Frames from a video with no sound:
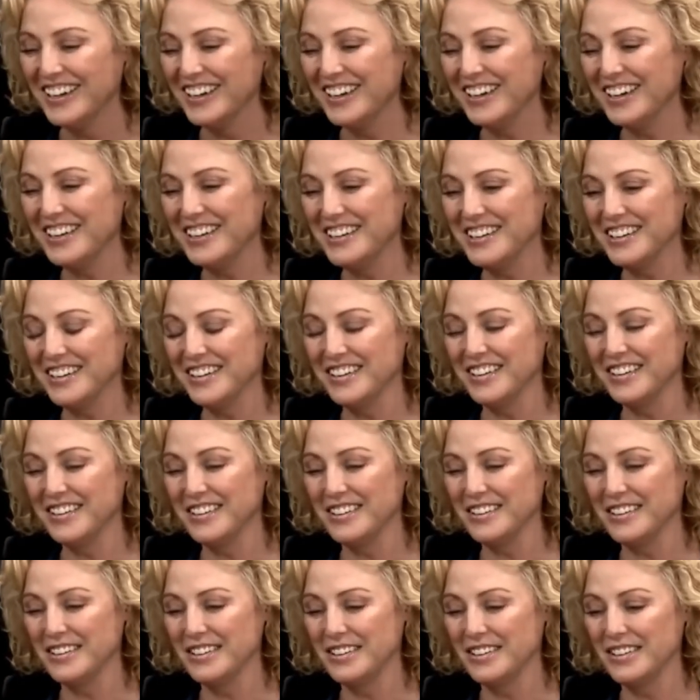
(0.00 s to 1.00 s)
And
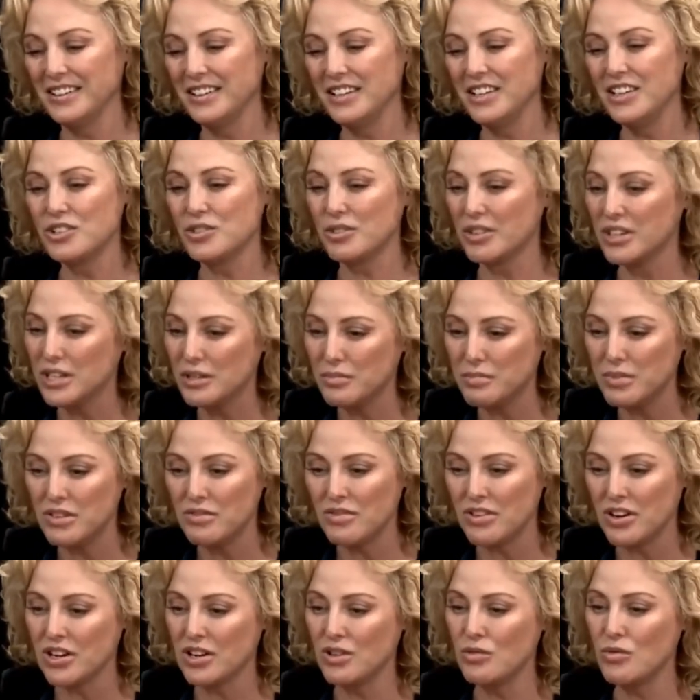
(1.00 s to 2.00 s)
he treated me
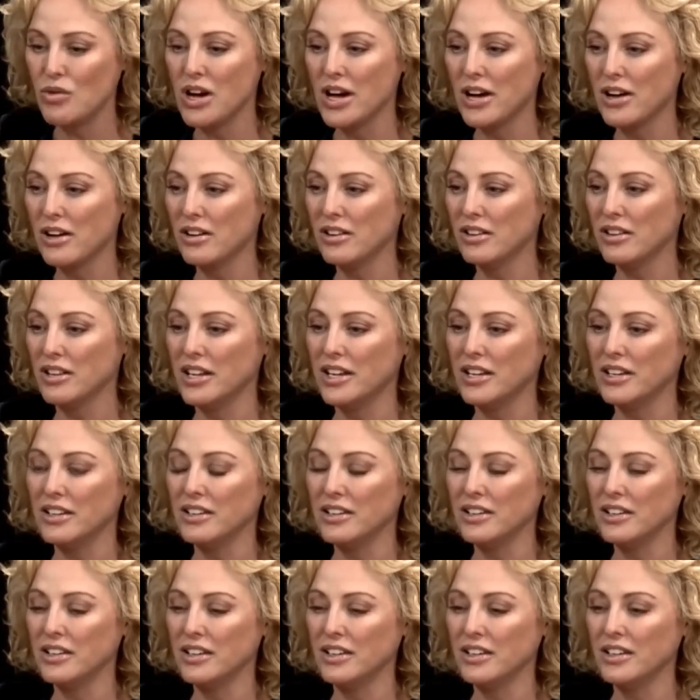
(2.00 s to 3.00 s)
very well, and,